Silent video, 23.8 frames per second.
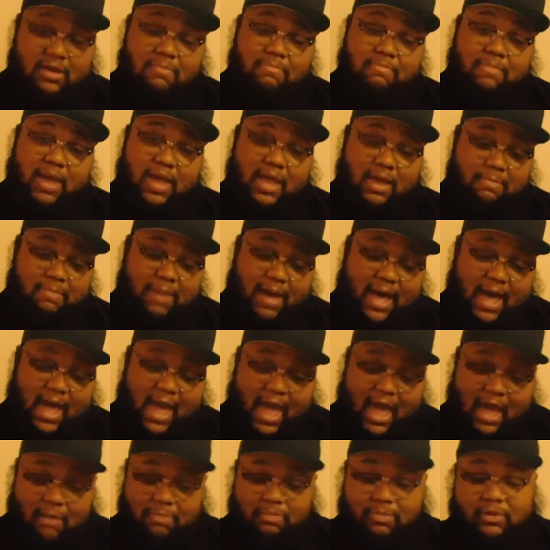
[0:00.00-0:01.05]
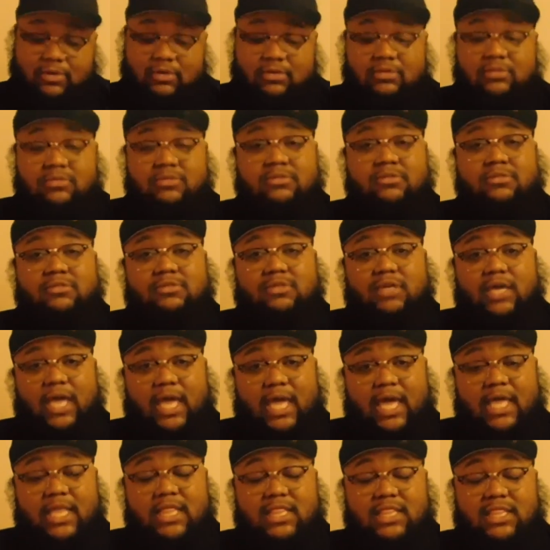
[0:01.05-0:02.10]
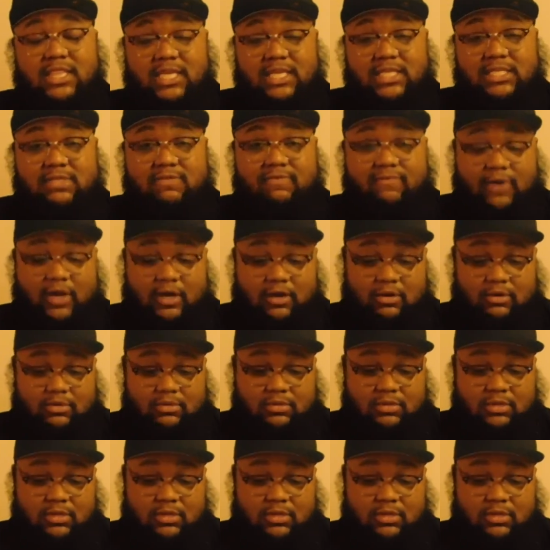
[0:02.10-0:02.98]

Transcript: made by Apple in this phone.